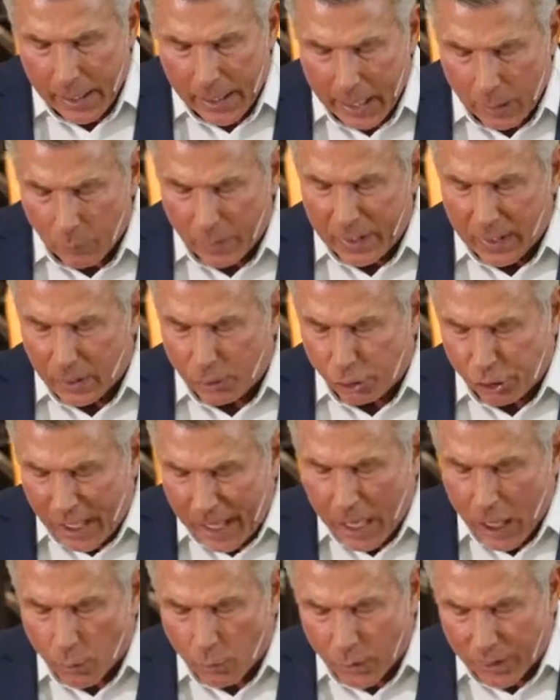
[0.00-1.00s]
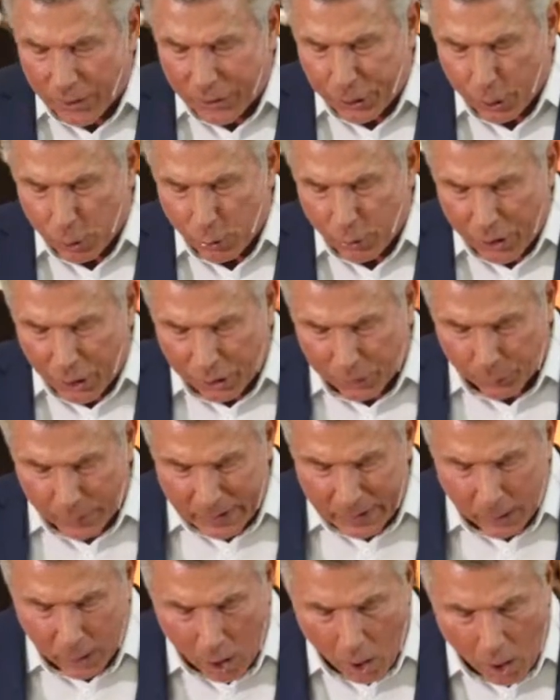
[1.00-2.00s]
And we shared with you the
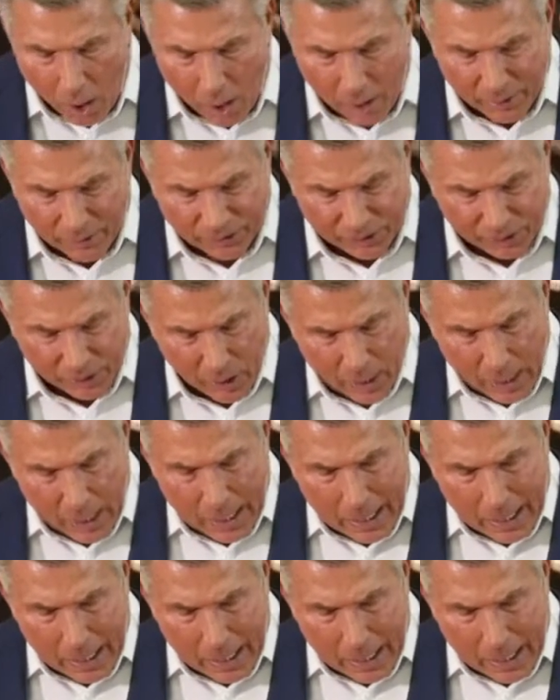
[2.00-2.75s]
three laws